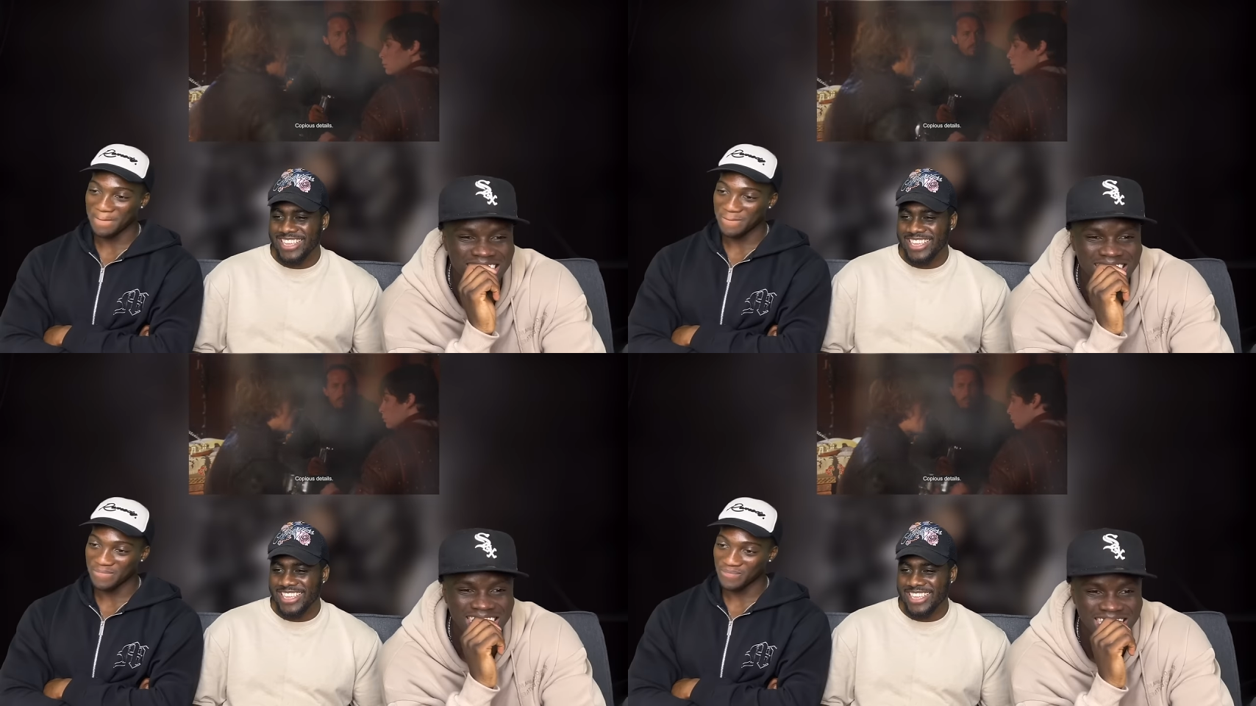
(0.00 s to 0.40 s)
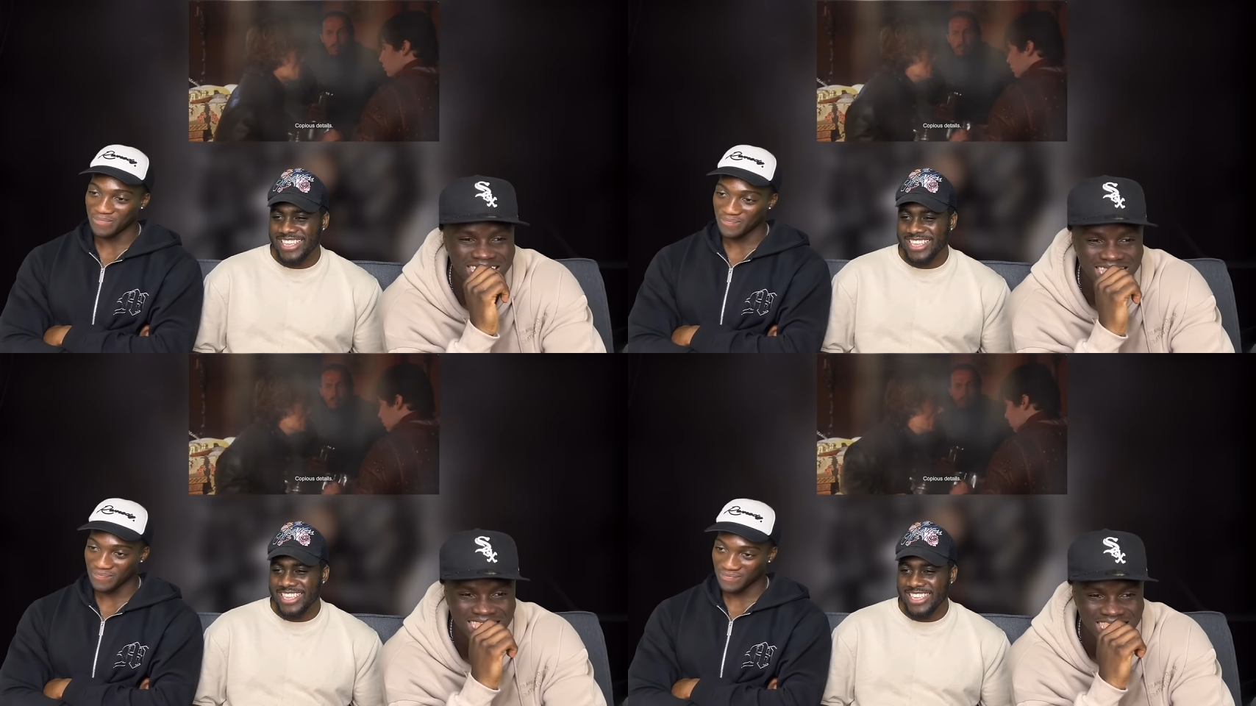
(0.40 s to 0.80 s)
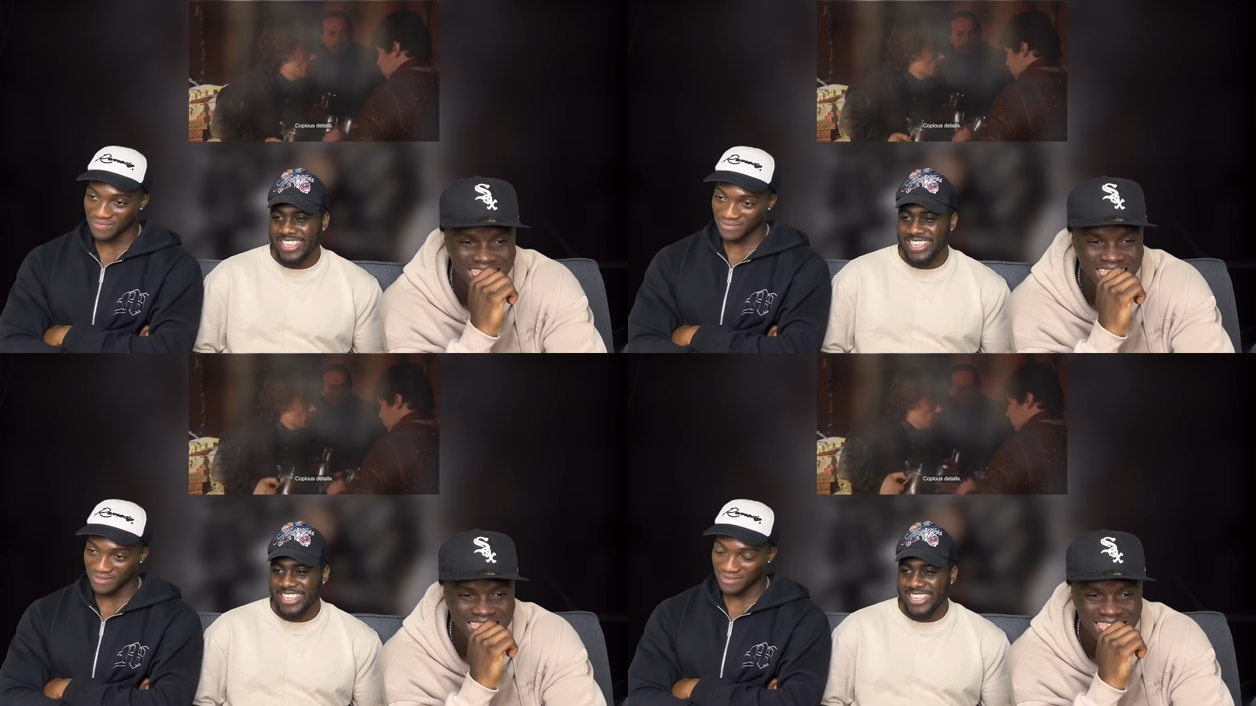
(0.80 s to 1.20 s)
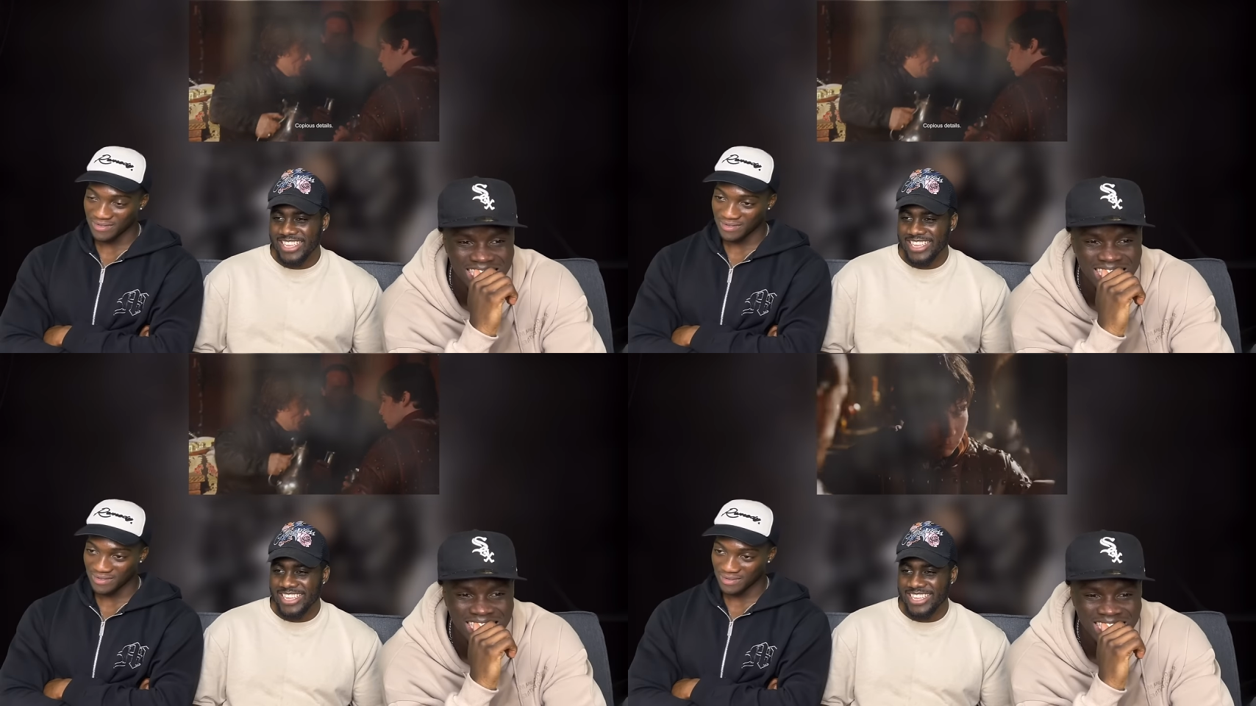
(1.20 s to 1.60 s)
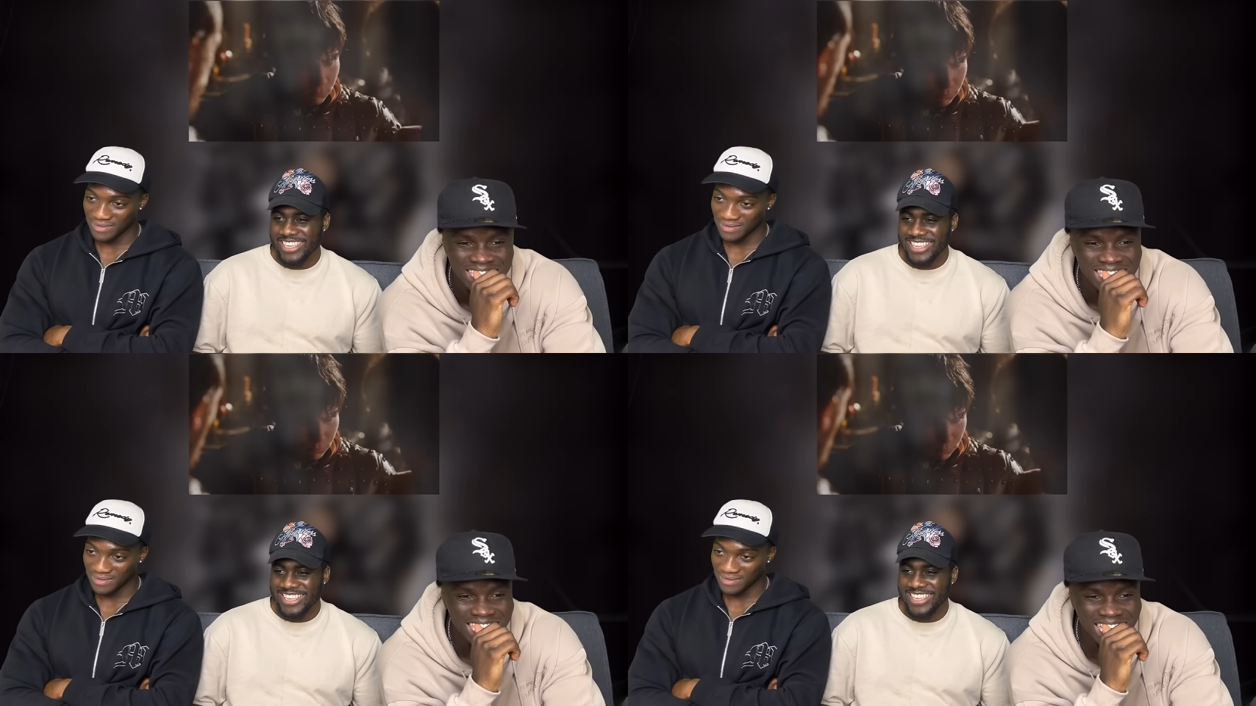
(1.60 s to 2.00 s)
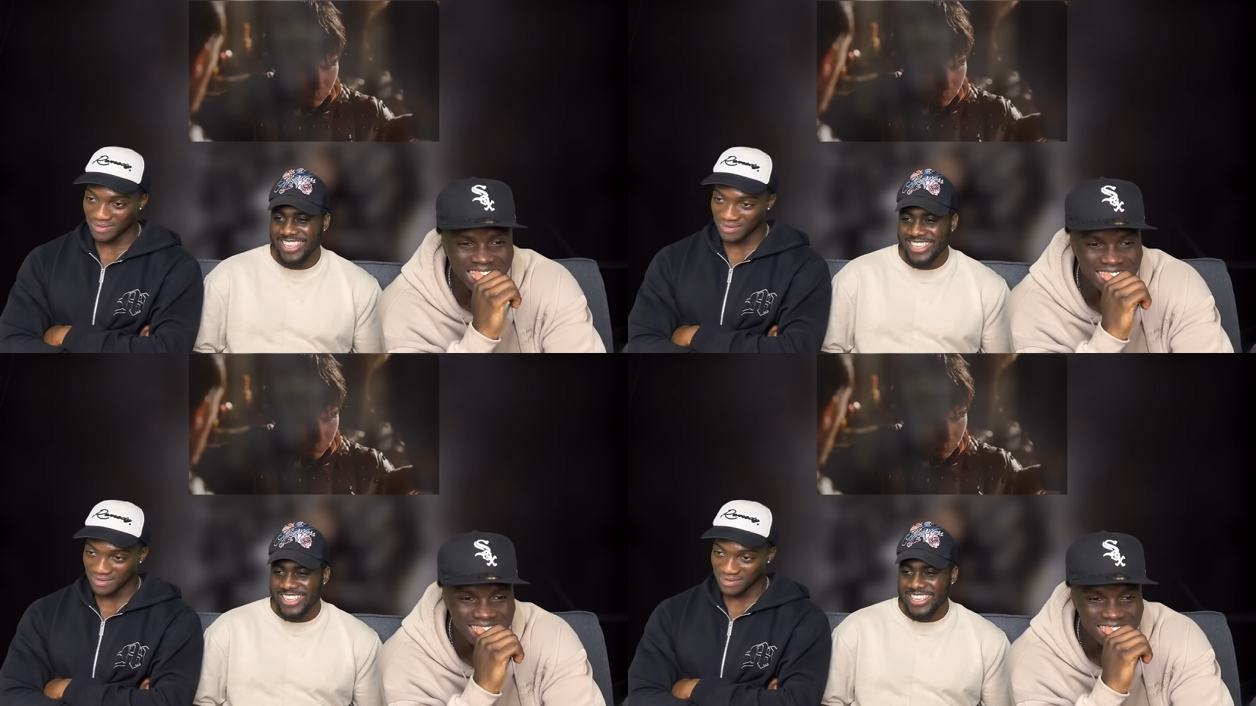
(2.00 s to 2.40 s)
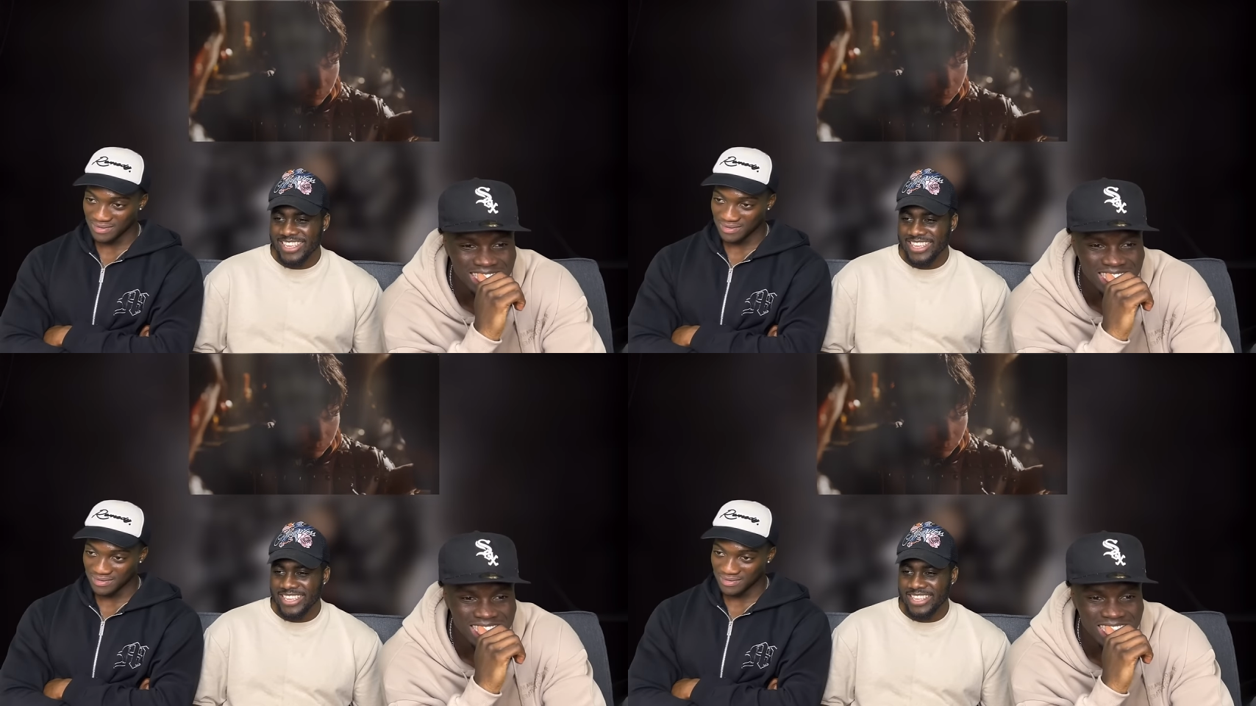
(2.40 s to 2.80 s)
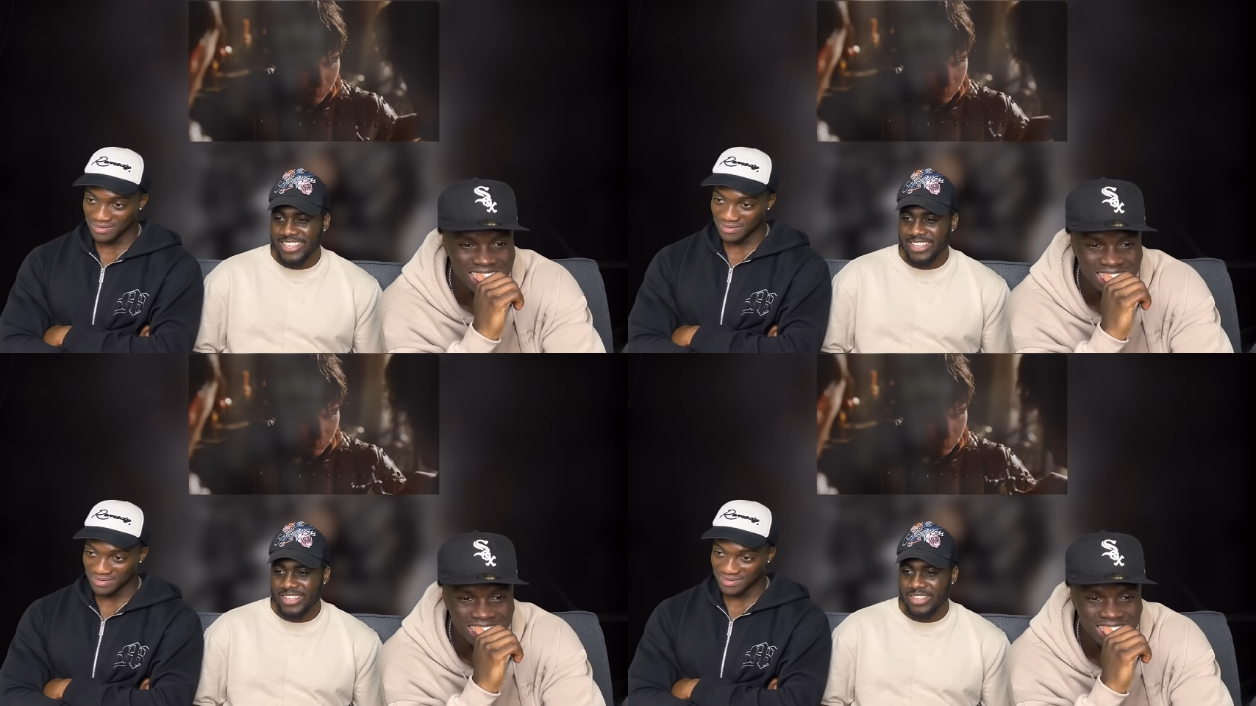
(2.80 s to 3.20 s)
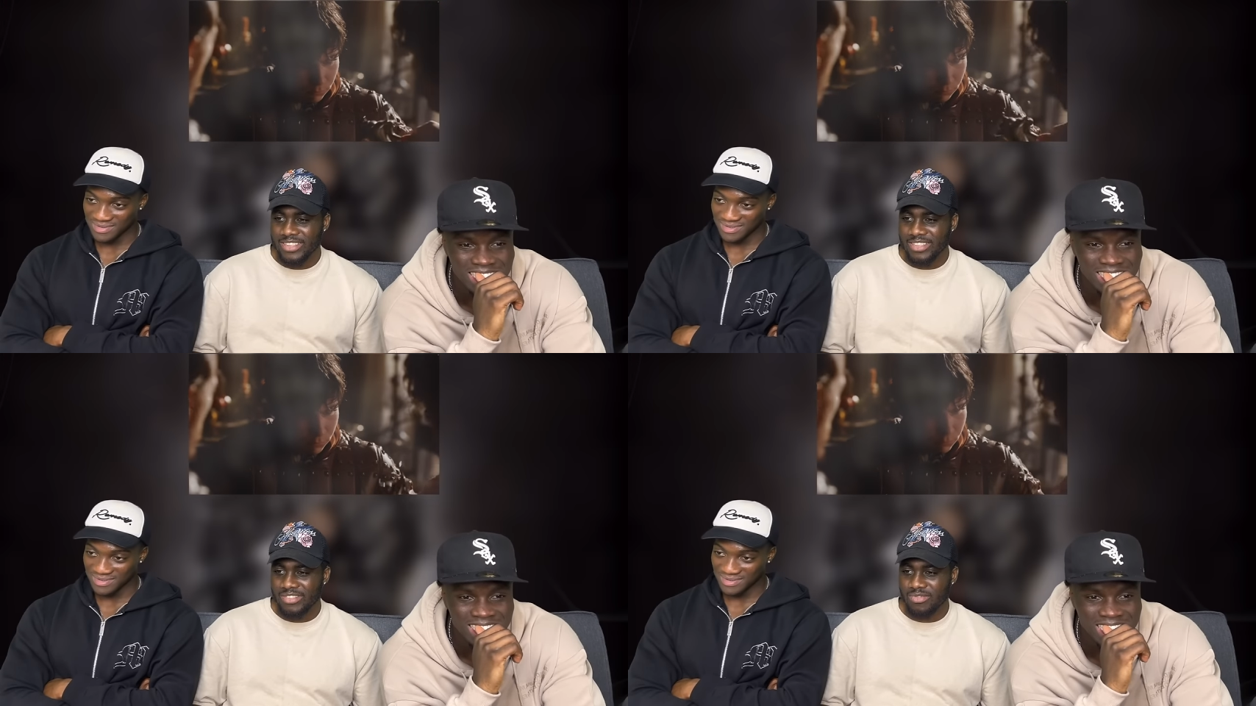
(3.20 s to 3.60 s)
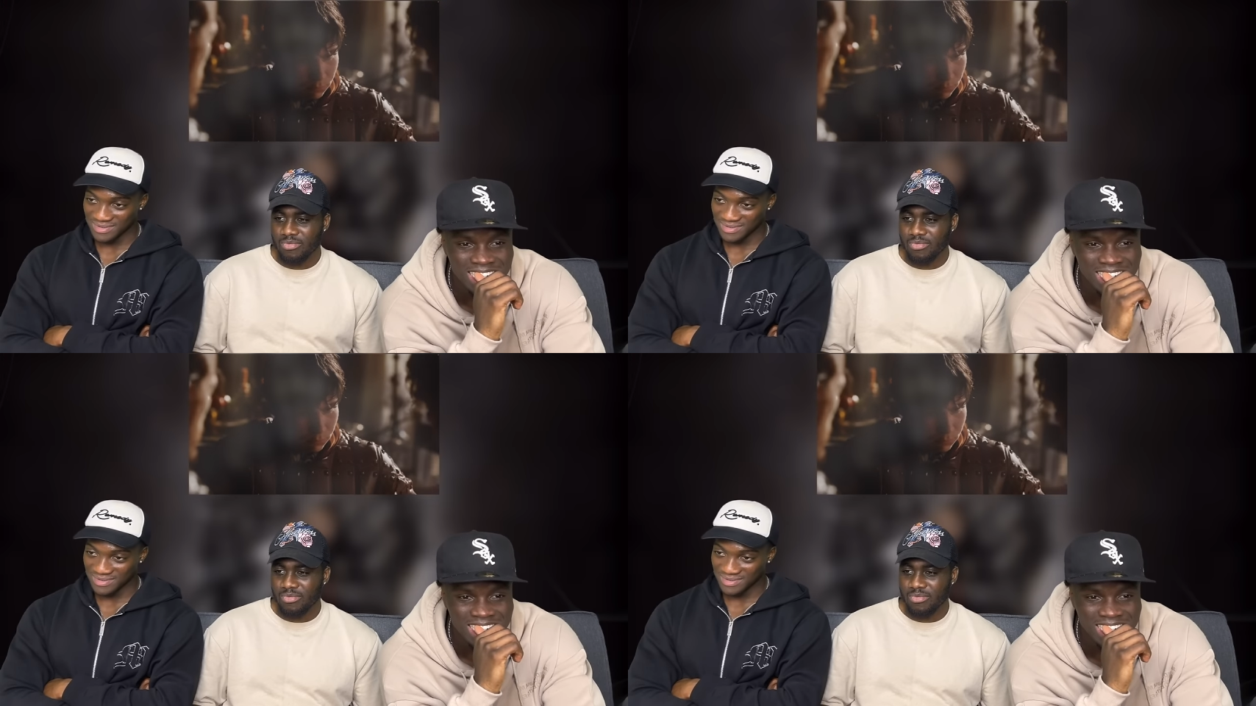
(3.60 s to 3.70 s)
Nobody speaks.